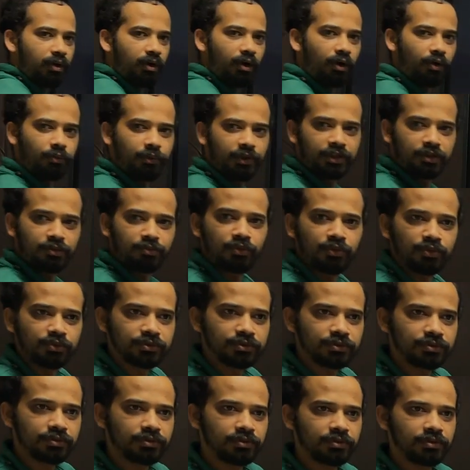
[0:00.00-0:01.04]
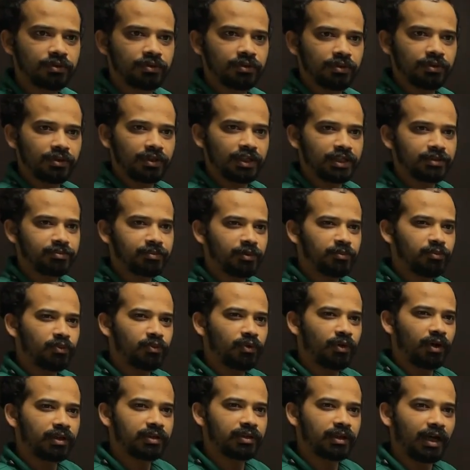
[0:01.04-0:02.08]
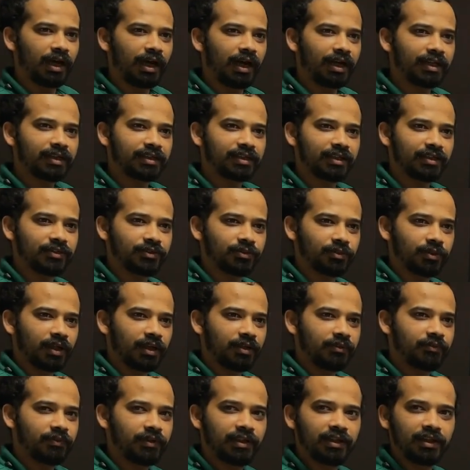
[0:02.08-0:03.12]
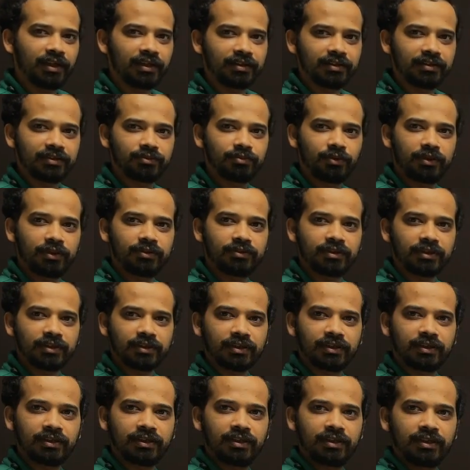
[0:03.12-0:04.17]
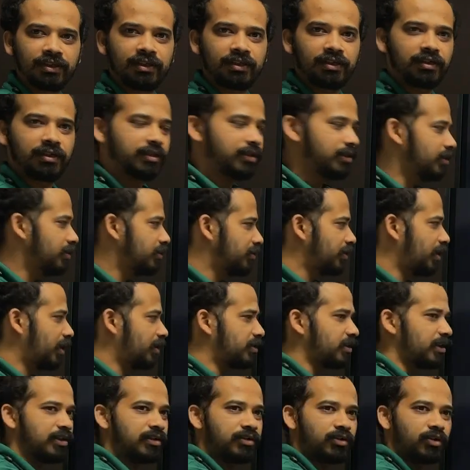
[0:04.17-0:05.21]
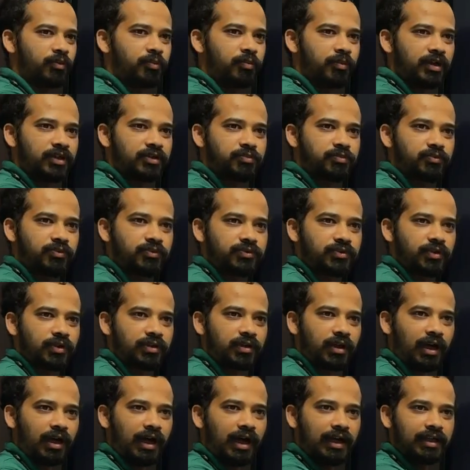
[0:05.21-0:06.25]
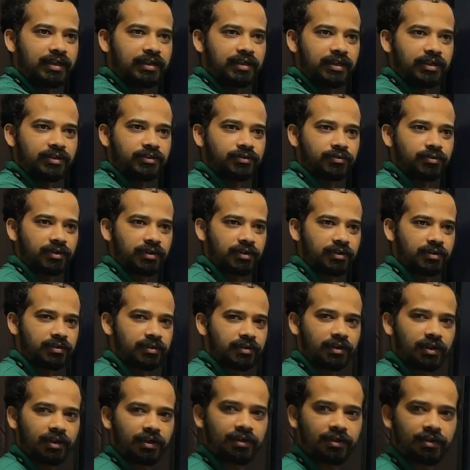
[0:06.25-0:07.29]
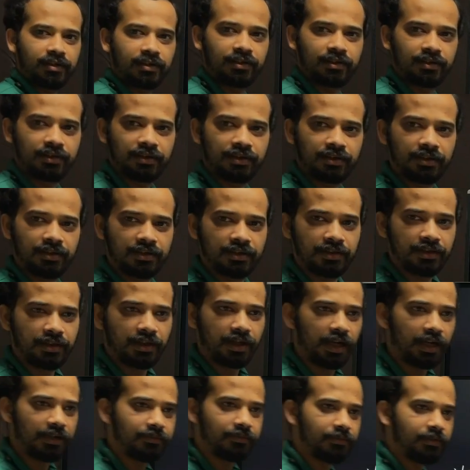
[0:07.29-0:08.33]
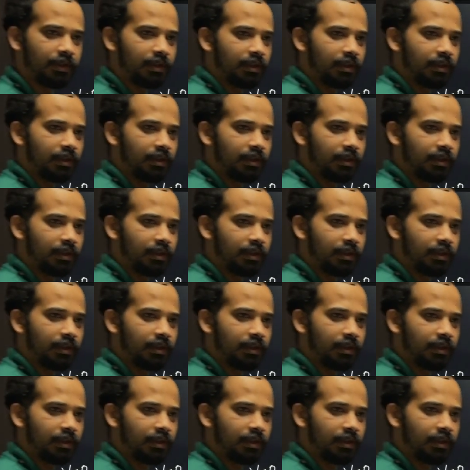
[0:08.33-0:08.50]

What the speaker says: how it moves. It may move on arc actually. I feel like this. What do you think? That center of mass moves on arc actually. I feel